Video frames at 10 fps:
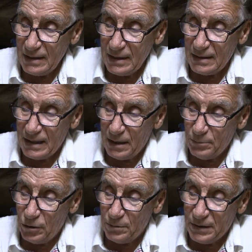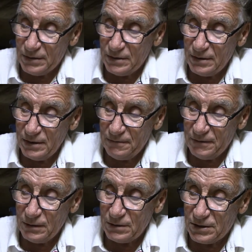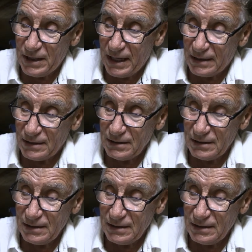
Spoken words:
At that moment, he feels sad.